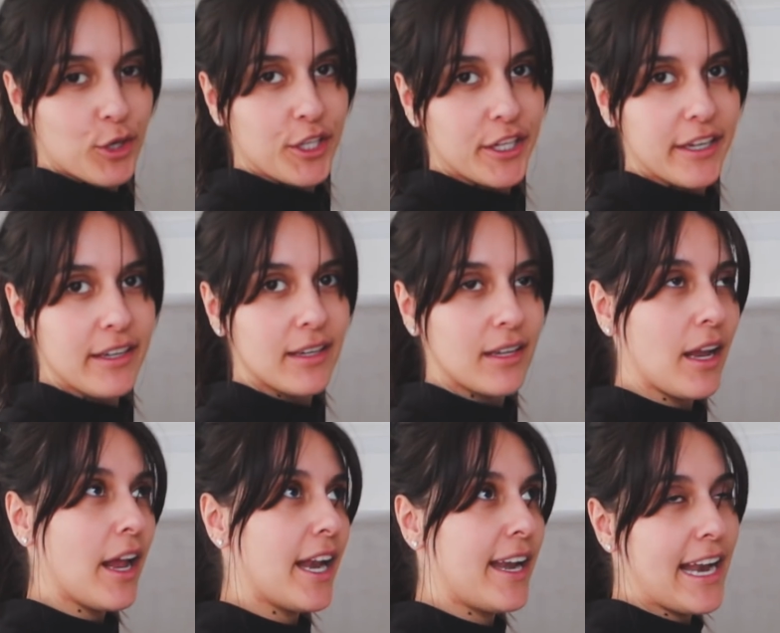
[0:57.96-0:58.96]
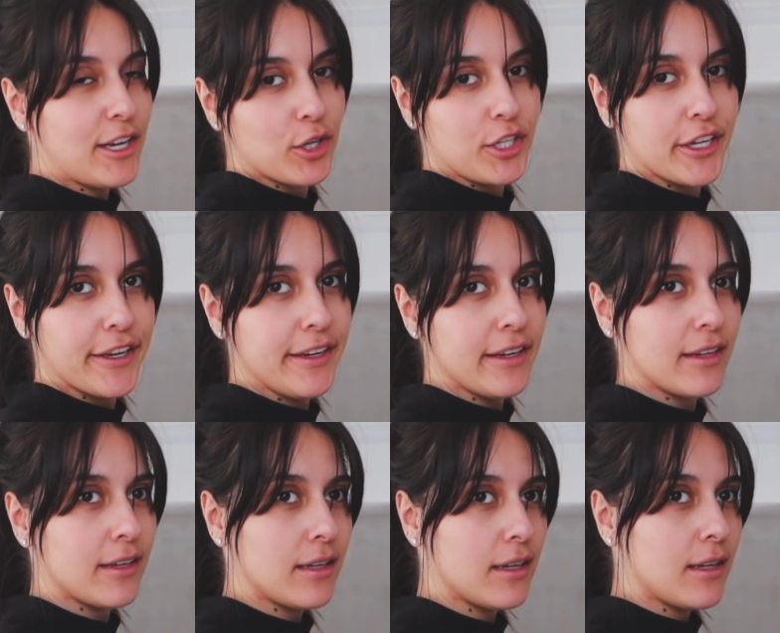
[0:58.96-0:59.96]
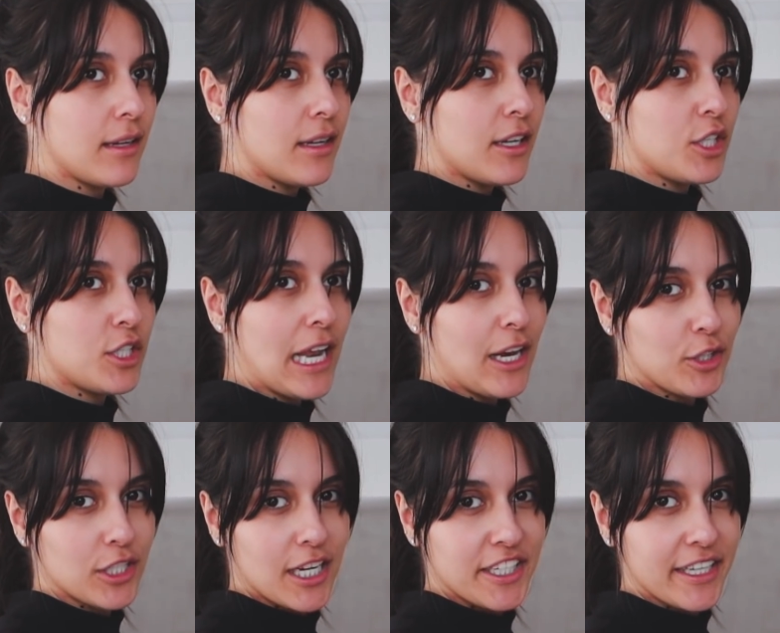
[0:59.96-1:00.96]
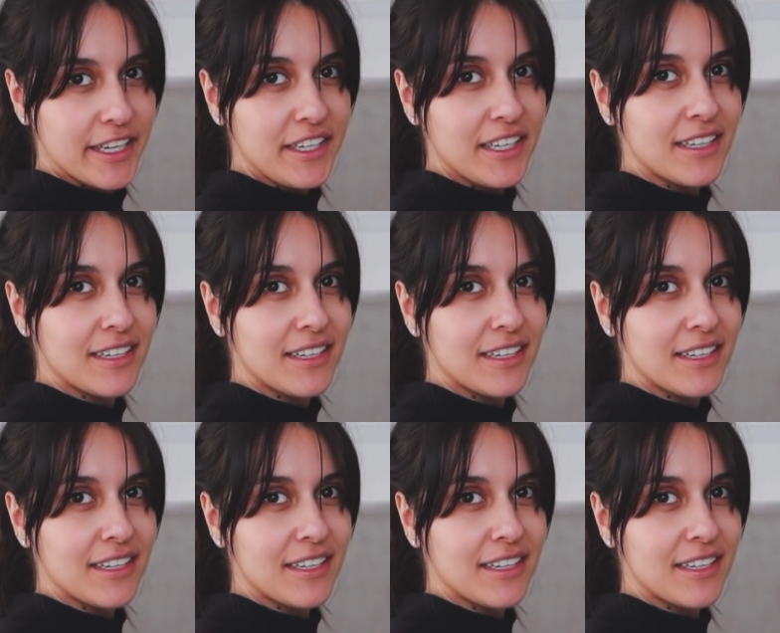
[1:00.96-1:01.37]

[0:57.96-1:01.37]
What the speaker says: onion, red onion, shallot onion.